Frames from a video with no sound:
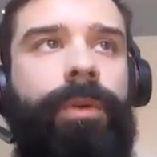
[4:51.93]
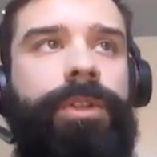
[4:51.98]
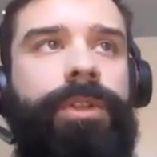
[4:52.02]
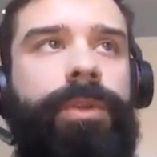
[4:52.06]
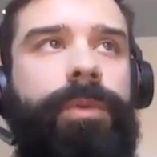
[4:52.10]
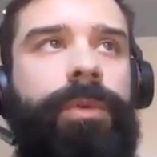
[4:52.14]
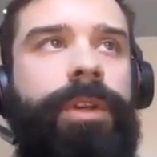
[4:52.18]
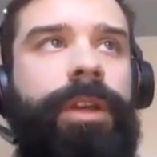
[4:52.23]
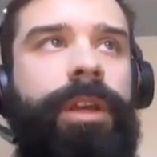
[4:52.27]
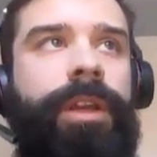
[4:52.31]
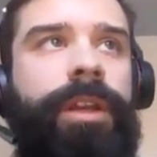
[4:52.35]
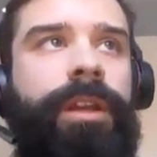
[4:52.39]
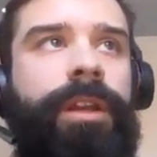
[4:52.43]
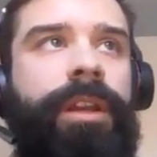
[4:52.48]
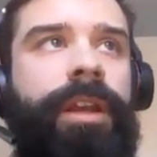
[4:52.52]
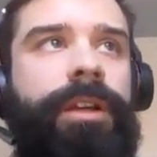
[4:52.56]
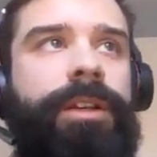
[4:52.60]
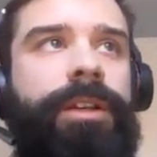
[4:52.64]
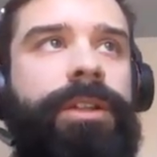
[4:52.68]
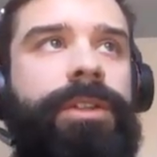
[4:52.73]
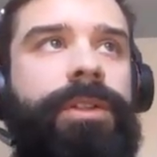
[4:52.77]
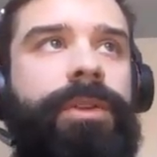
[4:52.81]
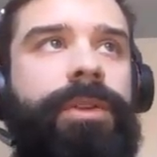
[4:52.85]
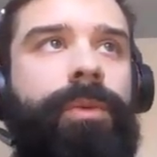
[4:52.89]
Once we hit
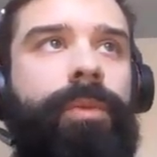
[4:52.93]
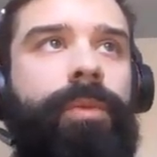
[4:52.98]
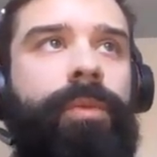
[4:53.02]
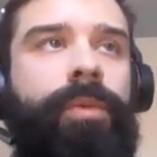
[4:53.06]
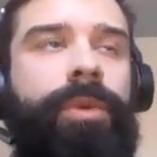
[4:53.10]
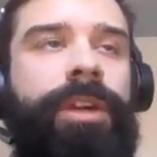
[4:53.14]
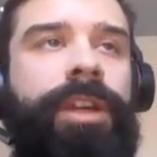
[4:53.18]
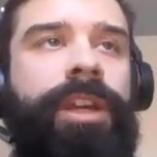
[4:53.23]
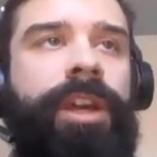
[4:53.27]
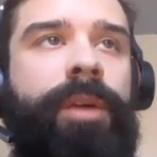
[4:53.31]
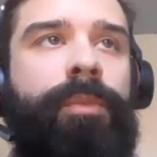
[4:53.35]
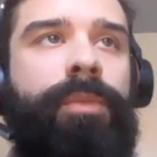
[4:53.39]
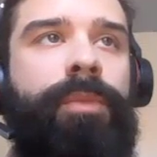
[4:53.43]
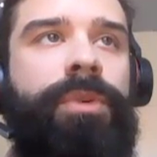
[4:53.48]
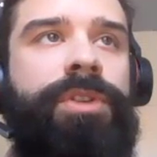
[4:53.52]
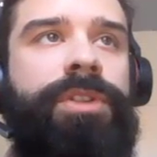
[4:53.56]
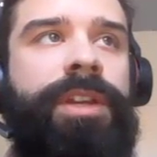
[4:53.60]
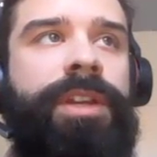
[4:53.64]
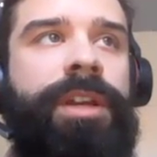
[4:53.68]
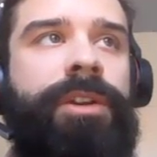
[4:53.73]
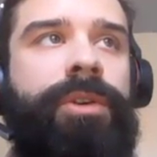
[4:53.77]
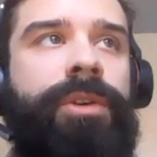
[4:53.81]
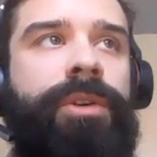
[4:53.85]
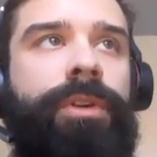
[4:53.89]
next, we get
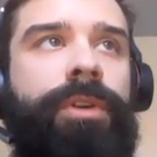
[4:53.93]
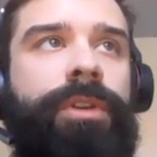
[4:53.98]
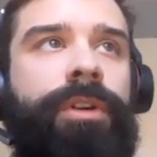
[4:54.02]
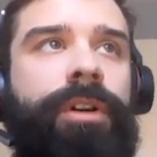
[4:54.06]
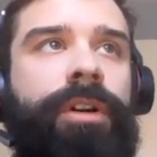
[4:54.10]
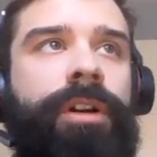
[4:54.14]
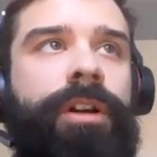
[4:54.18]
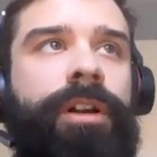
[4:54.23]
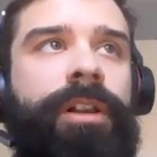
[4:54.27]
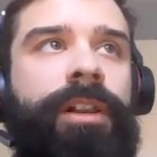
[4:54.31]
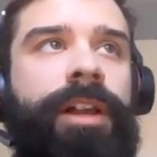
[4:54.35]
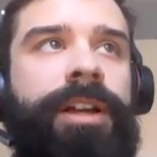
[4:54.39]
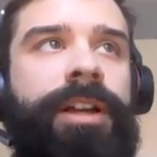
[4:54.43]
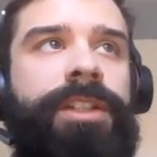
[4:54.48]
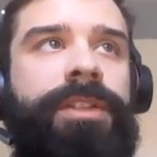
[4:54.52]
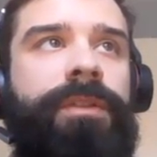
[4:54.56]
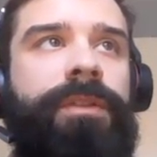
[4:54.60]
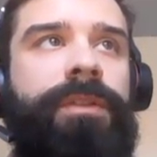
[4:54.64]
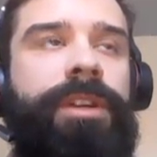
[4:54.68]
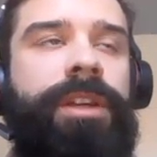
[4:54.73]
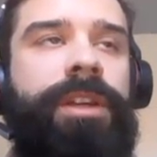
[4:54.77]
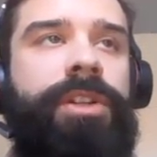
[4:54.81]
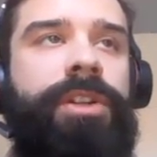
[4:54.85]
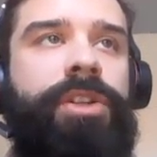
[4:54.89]
presented with our
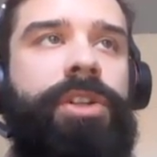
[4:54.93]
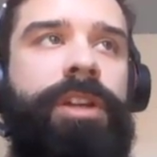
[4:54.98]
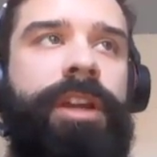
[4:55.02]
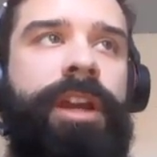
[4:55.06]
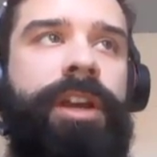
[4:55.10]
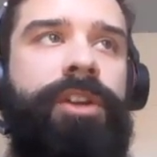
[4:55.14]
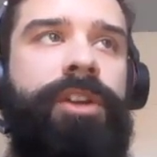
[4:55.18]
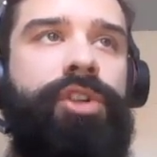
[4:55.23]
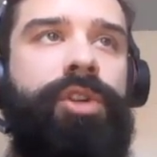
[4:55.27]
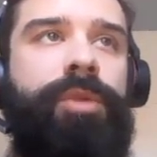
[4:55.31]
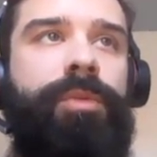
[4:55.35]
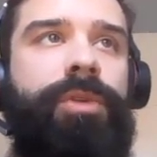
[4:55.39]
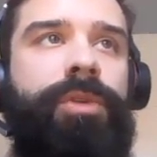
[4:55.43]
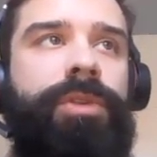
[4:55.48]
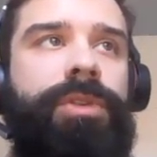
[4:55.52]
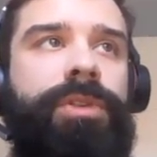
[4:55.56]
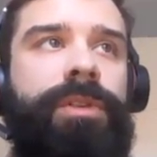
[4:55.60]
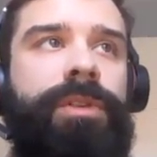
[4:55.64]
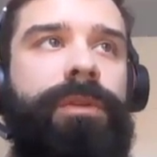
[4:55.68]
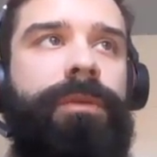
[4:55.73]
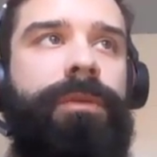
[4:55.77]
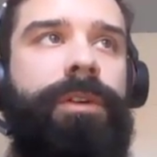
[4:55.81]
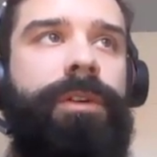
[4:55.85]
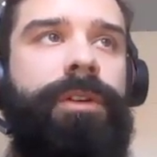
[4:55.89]
classification attributes
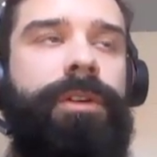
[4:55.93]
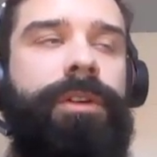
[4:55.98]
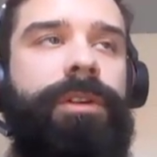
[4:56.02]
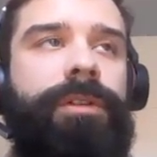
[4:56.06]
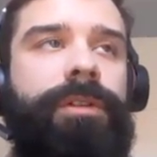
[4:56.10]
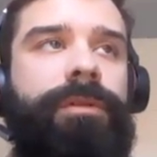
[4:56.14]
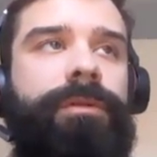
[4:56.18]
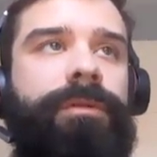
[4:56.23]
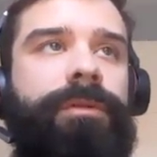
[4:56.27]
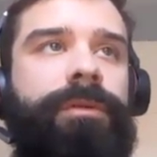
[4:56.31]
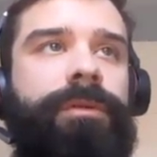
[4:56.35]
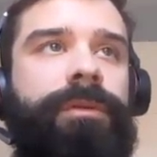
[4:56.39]
to fill in.